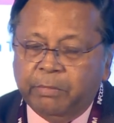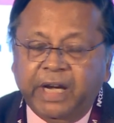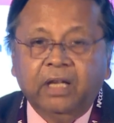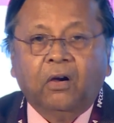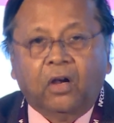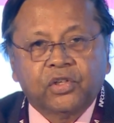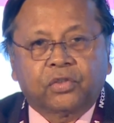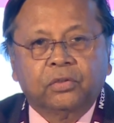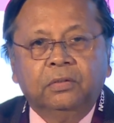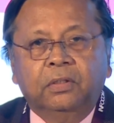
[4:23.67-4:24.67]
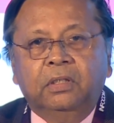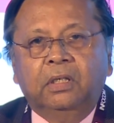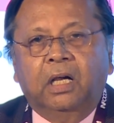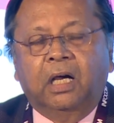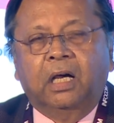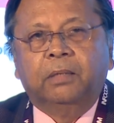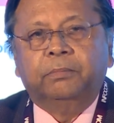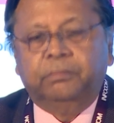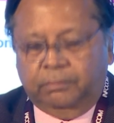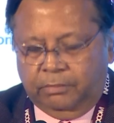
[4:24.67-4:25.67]
we bring also
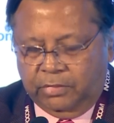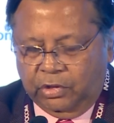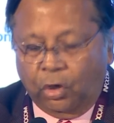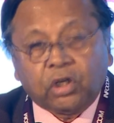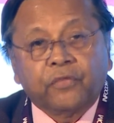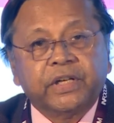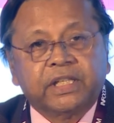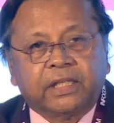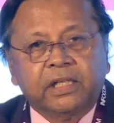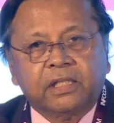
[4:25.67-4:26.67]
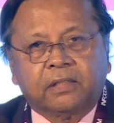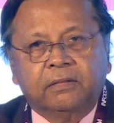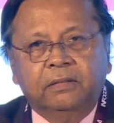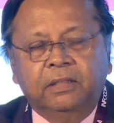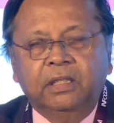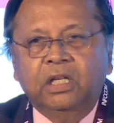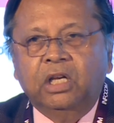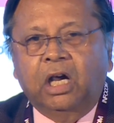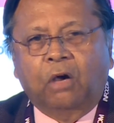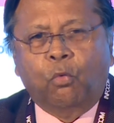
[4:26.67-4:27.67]
a lot of research,
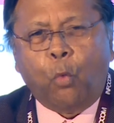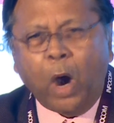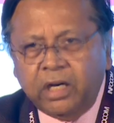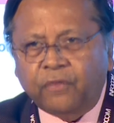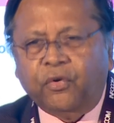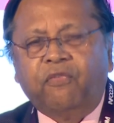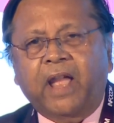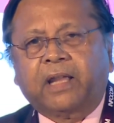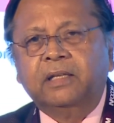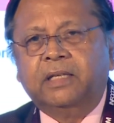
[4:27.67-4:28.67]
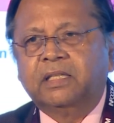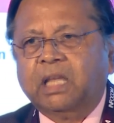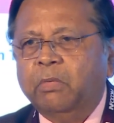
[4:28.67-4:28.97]
a wonderful faculty.